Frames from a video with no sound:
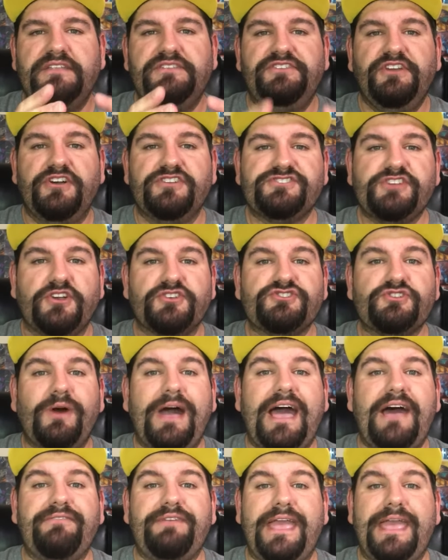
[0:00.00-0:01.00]
does also
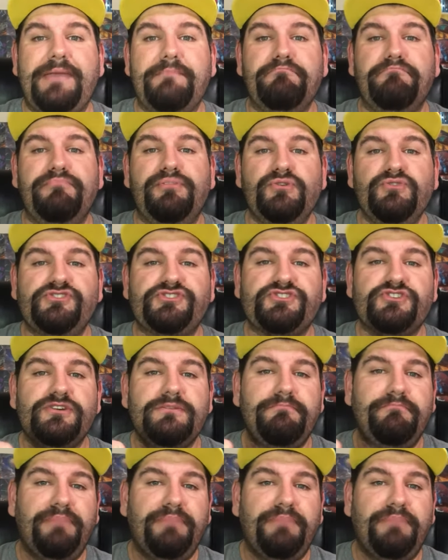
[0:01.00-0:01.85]
have a booster